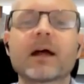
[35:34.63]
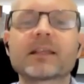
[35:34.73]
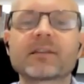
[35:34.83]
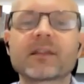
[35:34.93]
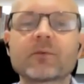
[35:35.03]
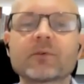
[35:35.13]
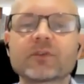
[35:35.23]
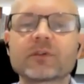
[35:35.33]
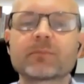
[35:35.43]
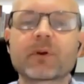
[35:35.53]
So they were
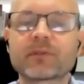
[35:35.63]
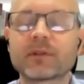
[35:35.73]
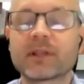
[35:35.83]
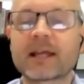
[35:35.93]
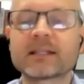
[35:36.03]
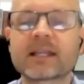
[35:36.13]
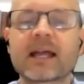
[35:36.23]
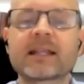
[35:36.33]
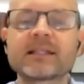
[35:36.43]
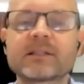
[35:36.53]
doing both land
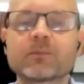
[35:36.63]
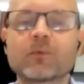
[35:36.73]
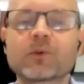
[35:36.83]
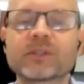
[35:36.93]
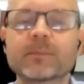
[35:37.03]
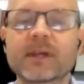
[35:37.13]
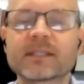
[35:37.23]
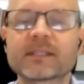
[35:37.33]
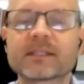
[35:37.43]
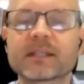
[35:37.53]
and
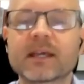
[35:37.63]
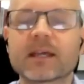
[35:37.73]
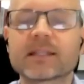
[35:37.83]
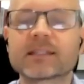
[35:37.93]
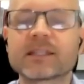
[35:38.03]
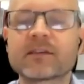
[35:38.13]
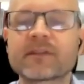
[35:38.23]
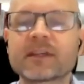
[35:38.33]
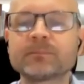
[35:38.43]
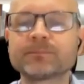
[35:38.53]
water-based
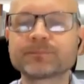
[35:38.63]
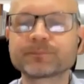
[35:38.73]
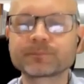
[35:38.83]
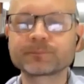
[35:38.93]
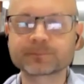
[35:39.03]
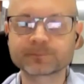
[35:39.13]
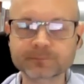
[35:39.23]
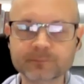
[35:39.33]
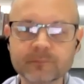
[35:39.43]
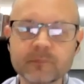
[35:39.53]
survey
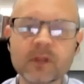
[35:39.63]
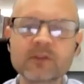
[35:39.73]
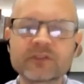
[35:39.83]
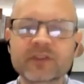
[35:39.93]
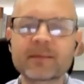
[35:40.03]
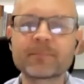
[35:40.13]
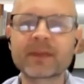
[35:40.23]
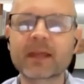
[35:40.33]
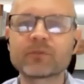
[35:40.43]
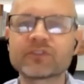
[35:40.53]
to then
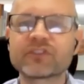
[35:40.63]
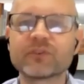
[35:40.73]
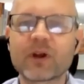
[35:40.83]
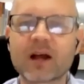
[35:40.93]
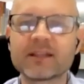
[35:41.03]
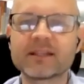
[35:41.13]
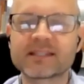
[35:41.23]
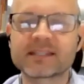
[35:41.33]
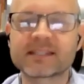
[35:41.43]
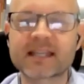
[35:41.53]
be able to
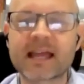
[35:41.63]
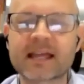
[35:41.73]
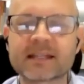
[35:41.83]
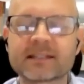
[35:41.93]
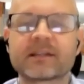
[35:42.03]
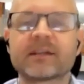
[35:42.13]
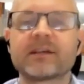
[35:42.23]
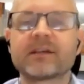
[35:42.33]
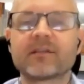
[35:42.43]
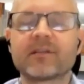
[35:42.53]
understand
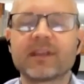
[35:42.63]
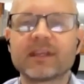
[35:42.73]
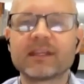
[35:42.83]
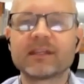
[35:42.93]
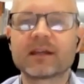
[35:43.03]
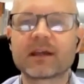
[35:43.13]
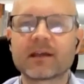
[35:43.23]
the